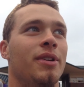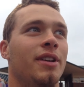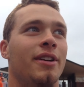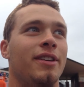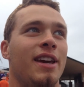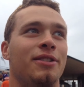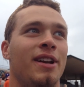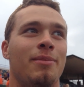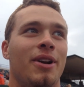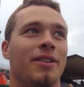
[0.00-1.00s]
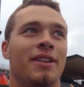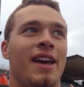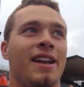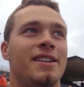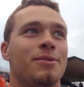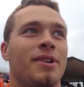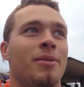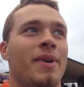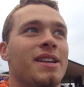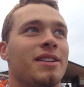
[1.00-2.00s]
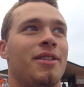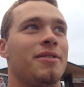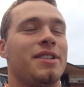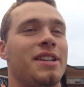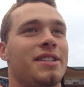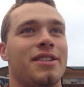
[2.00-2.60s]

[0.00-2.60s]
You know, he can't do any better than that. He's one of the best I've ever seen.